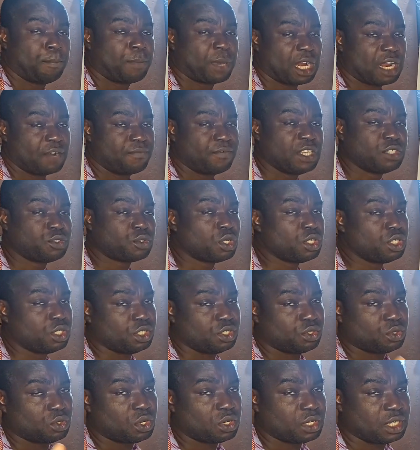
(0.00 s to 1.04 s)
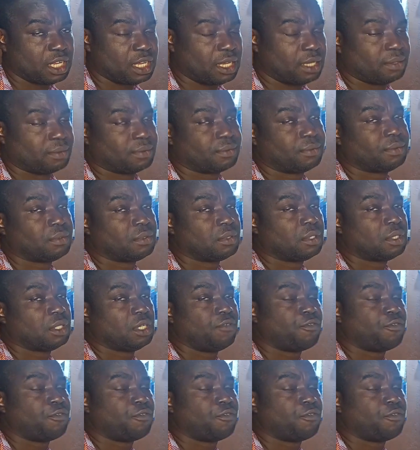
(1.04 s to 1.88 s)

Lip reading: peradventure it is not there. The